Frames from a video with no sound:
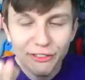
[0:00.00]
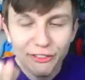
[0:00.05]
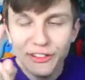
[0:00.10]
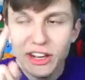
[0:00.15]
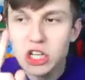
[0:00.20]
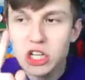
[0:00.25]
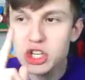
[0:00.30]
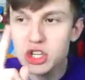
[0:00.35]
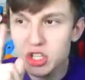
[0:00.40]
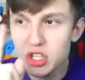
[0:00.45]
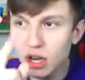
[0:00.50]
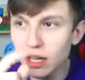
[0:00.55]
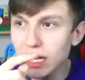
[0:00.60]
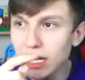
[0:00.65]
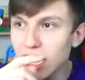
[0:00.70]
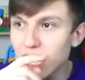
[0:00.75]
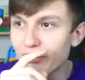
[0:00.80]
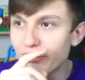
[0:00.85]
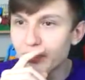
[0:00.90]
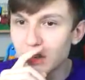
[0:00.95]
finish the starting
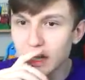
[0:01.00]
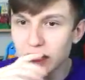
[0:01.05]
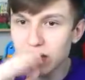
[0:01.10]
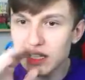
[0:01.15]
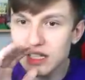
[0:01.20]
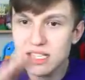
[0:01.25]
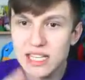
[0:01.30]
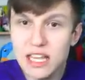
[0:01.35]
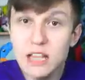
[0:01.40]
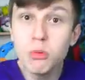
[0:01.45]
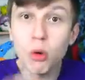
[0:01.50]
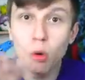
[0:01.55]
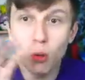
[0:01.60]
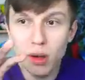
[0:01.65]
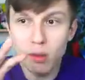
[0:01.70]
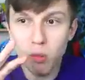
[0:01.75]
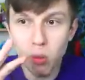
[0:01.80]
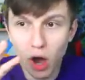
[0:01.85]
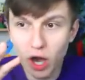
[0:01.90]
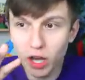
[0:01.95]
eleven and see what
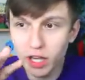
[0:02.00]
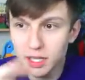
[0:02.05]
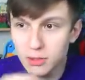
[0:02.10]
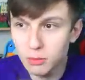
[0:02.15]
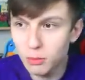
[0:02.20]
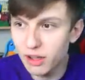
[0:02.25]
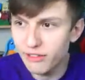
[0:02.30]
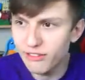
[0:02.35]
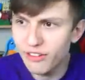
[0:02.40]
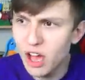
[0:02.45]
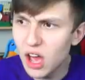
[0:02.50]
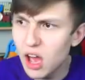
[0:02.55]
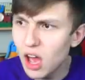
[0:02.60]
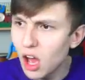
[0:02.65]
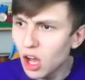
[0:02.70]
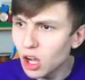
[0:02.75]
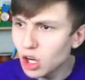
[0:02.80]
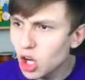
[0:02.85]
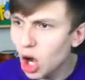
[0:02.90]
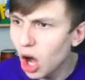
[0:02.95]
we're working with.
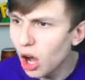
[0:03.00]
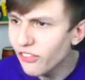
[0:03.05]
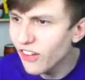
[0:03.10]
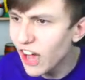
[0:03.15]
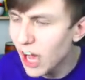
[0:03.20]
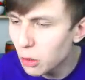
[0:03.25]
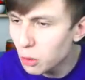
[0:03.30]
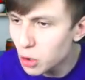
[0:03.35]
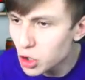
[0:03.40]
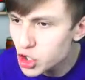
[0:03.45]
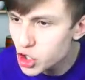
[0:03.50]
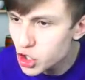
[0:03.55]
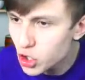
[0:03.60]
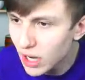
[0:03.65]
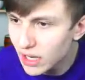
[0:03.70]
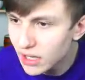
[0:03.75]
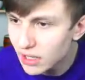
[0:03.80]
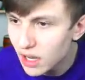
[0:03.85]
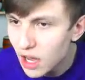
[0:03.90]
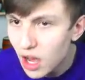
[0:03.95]
Carvajal or
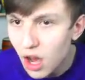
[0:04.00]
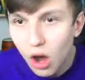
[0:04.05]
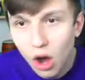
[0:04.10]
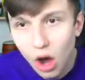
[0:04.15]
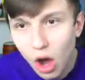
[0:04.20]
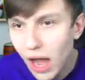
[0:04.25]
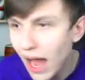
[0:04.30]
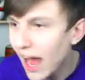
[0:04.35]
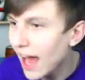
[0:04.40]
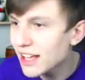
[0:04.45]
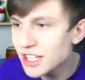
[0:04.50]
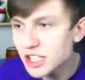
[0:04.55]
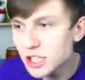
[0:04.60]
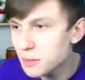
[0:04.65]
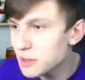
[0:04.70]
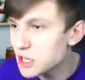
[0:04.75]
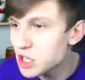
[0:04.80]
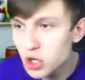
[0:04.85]
Trent? Oh, it has to be